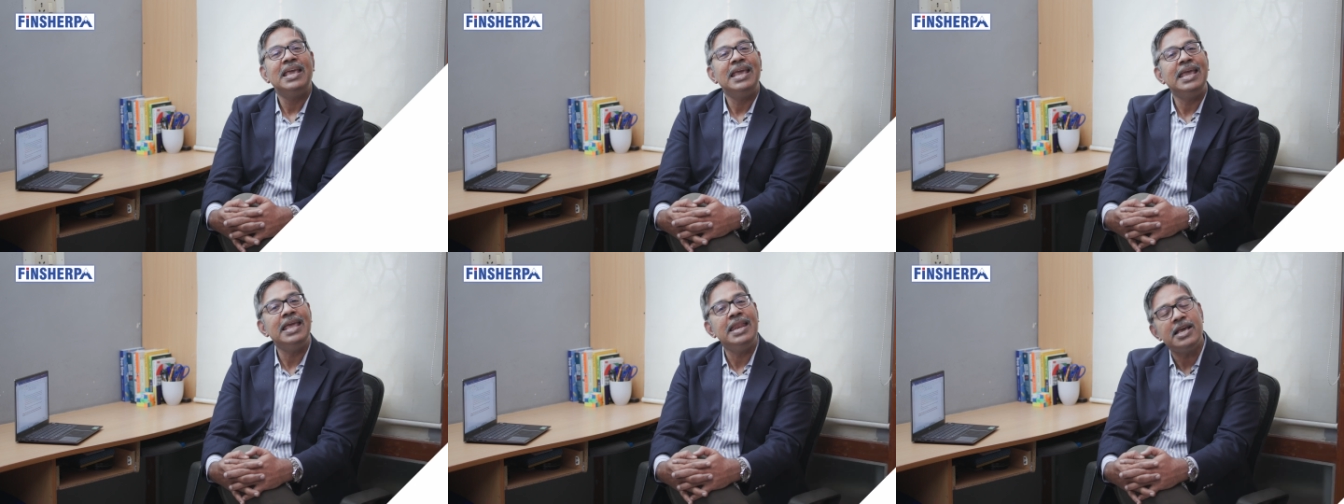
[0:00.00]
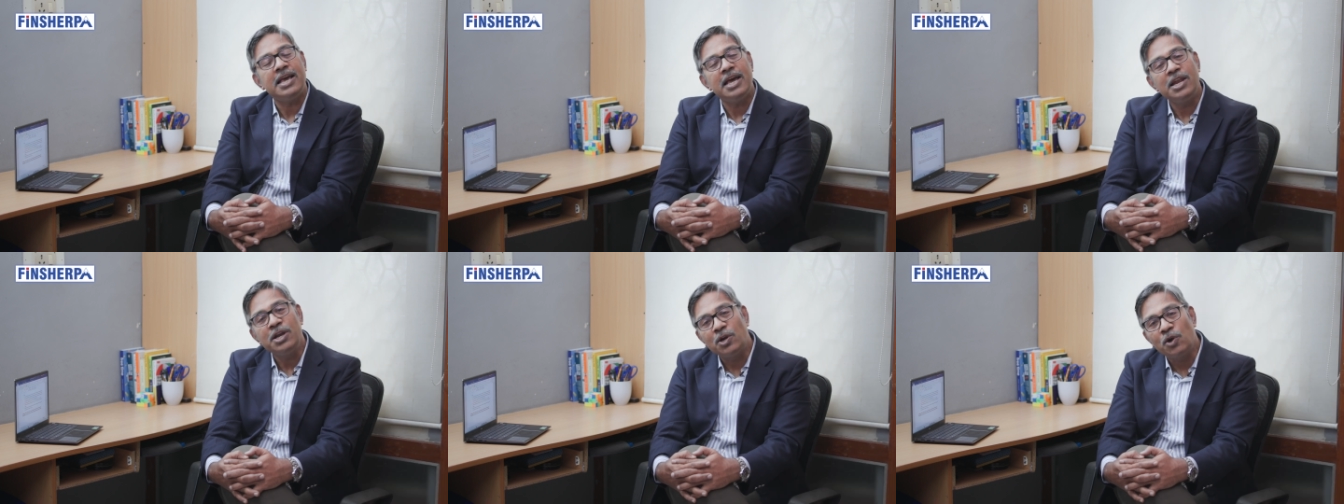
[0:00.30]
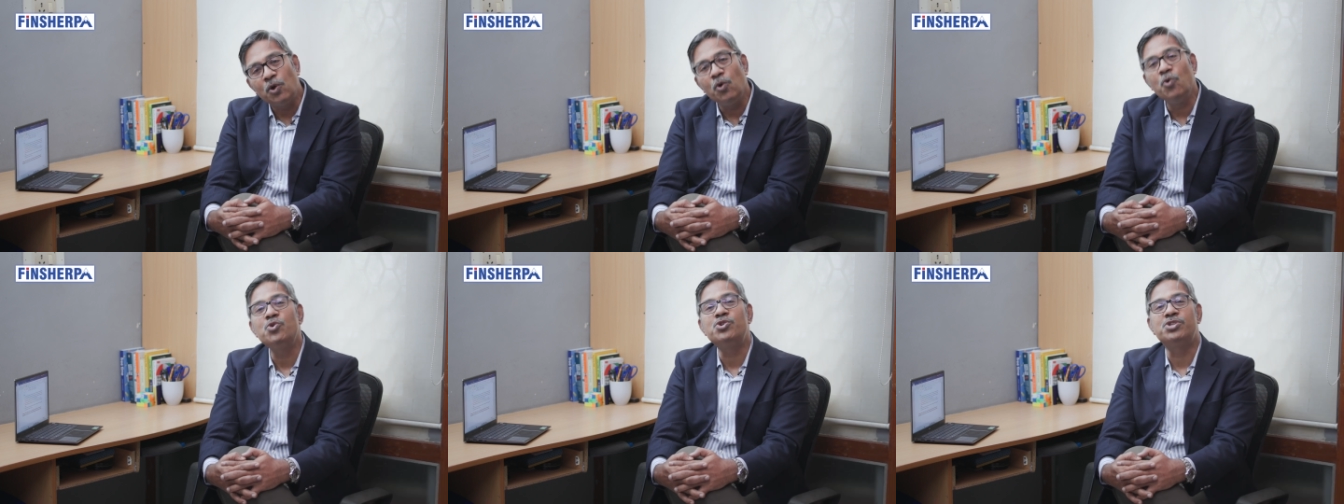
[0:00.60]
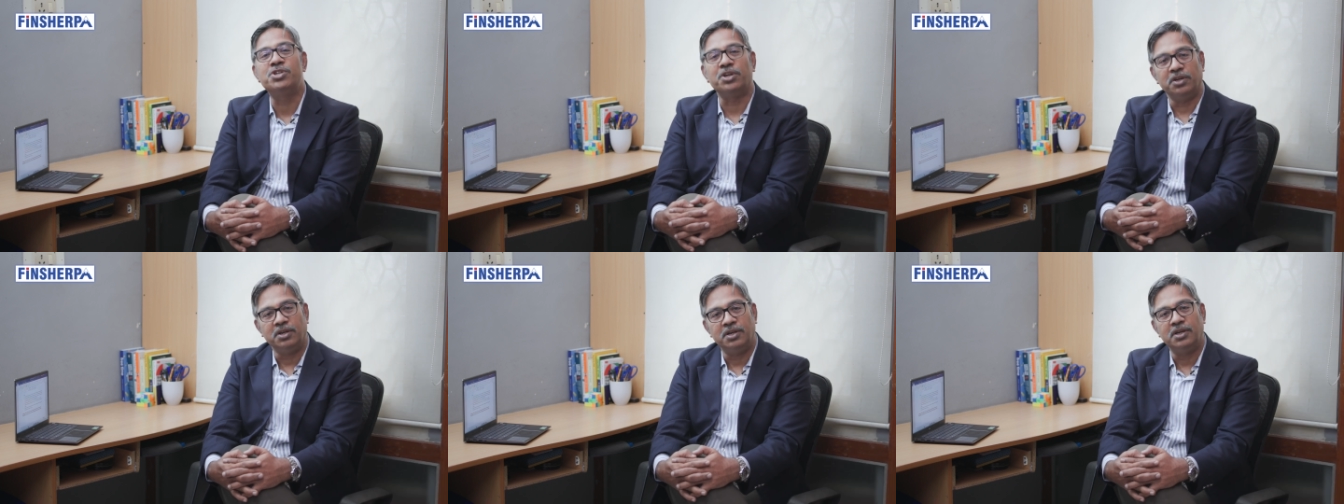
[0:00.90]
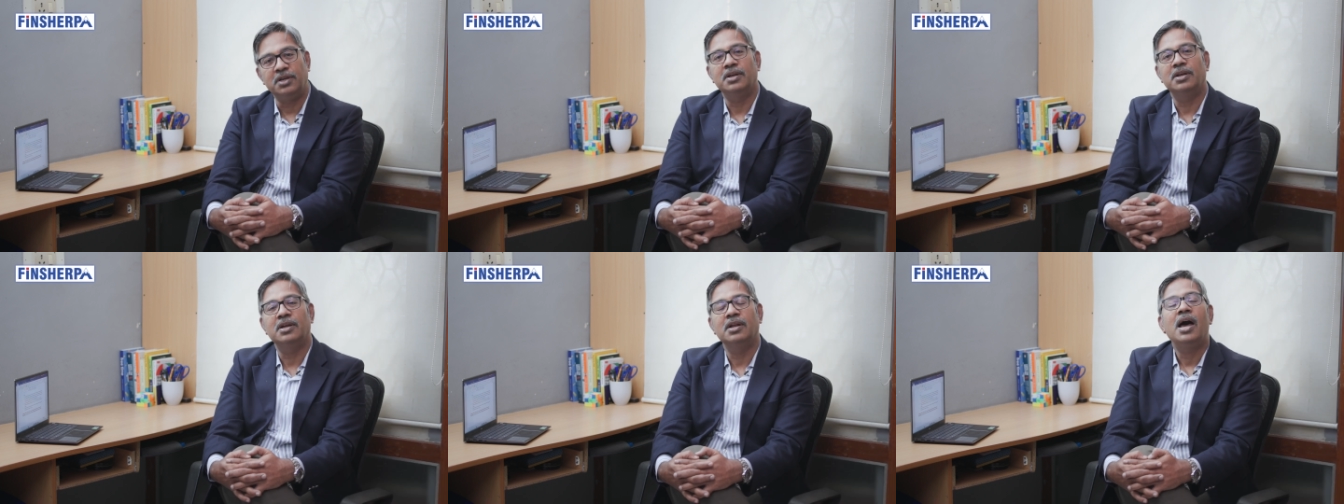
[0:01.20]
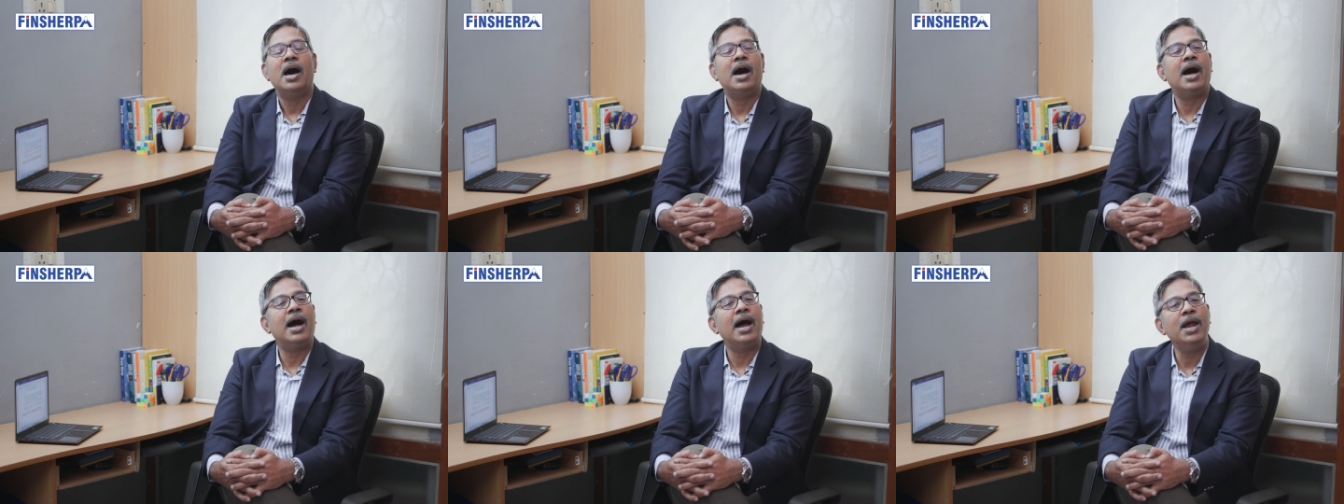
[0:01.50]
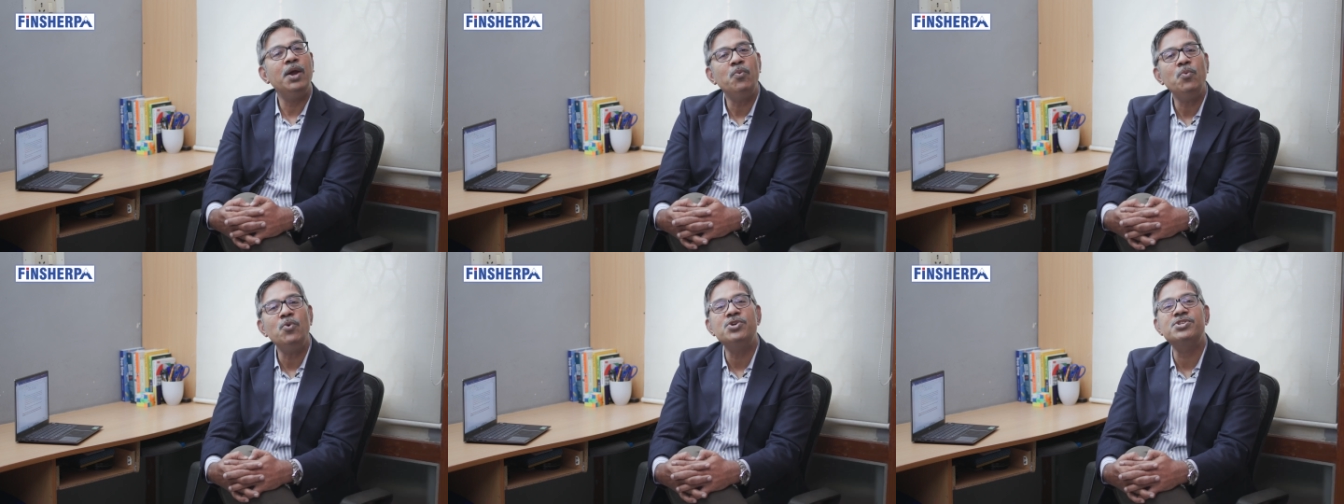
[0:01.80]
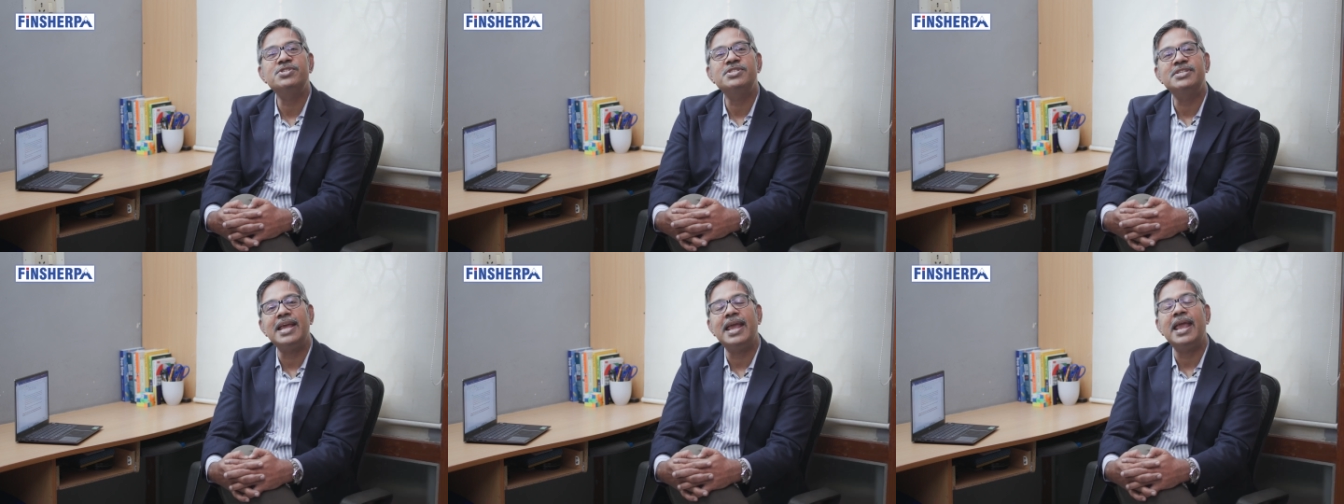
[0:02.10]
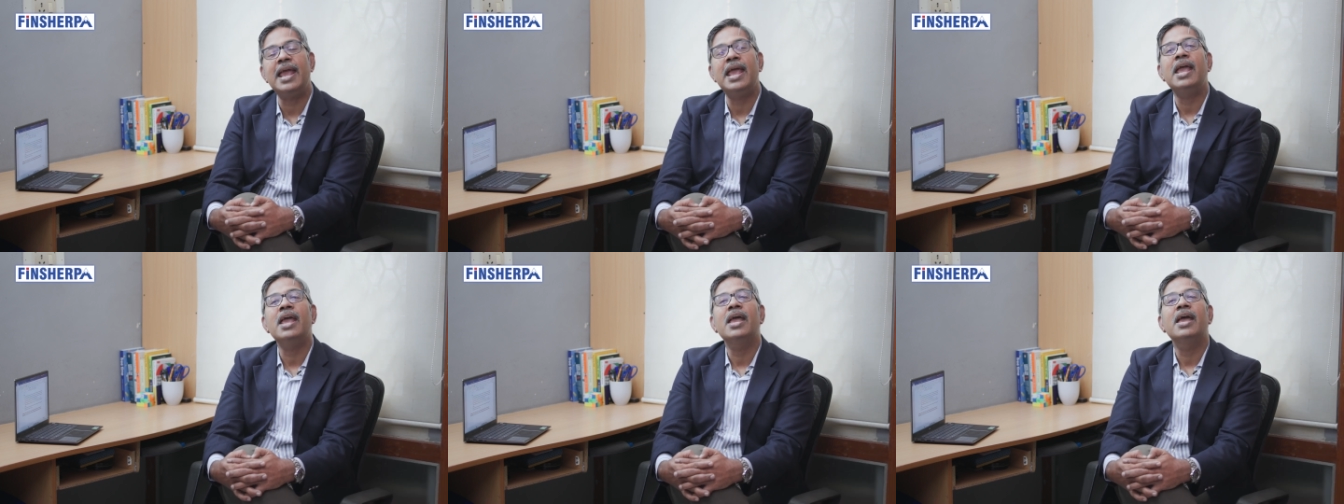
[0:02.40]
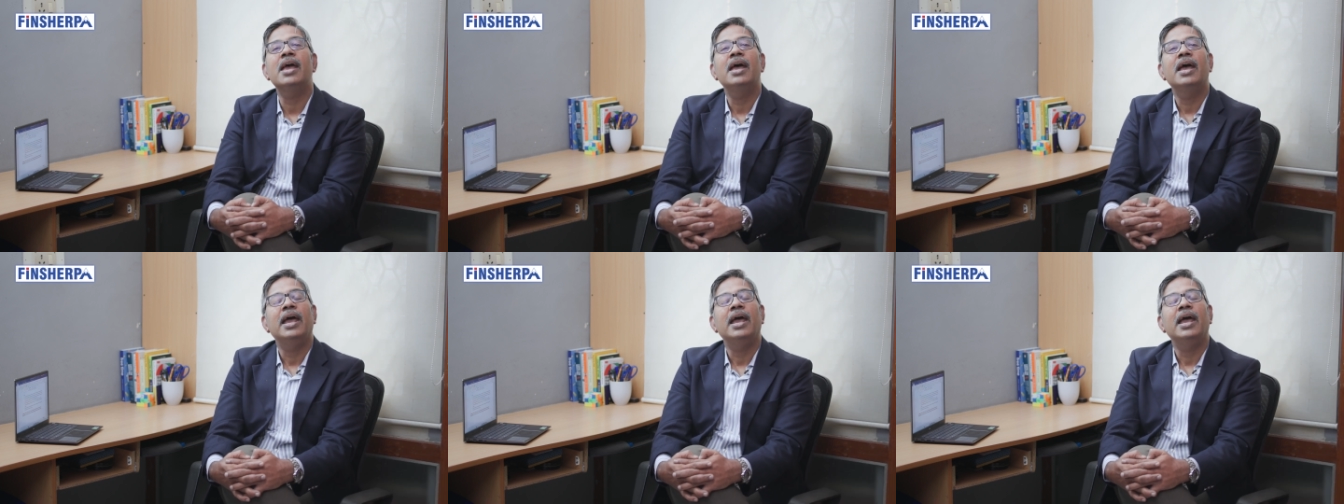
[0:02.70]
In conclusion, I would say